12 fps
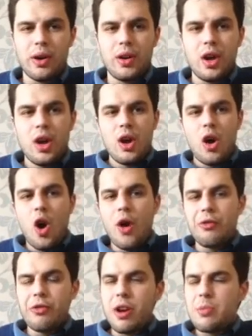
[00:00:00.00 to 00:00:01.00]
And
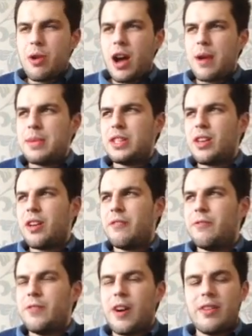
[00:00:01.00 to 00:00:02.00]
Arthur Abraham is a
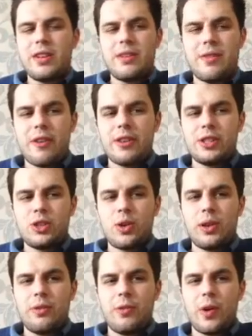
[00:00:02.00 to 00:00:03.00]
very, very
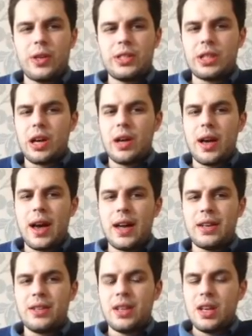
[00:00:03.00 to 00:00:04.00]
solid fighter,
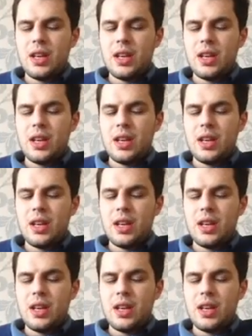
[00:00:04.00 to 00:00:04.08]
and